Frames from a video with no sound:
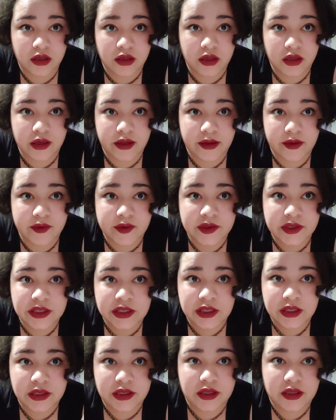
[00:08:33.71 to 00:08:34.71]

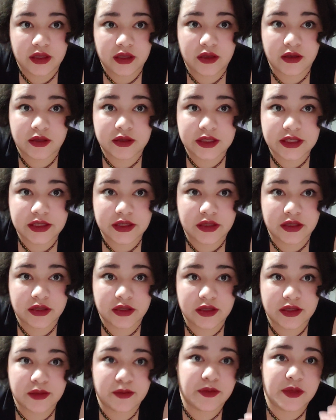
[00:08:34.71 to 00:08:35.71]
You always
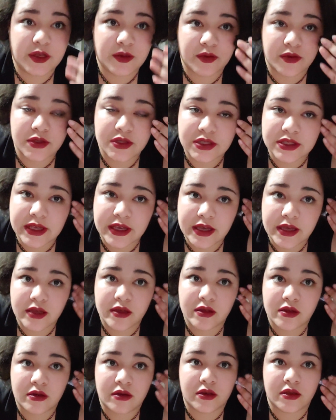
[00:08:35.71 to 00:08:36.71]
hear some people
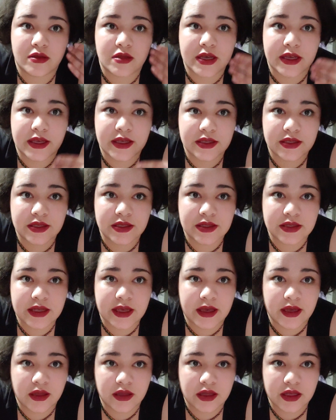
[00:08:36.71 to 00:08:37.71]
say, or I guess the
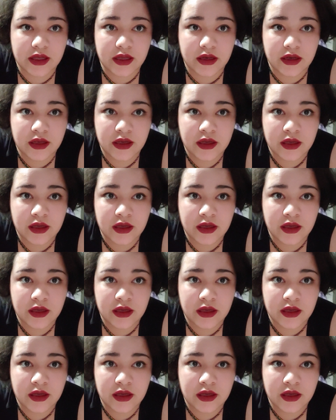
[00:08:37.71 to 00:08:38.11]
saying that,